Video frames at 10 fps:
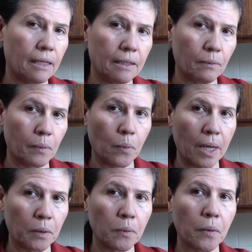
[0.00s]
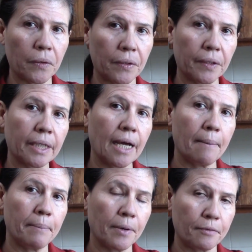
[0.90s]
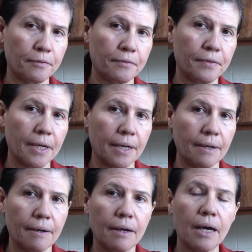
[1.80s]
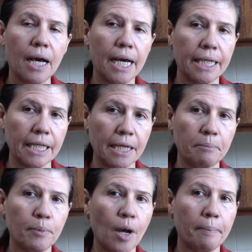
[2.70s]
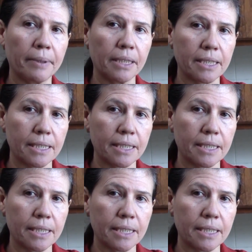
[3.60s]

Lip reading: and the 1/4 cup of honey and propolis.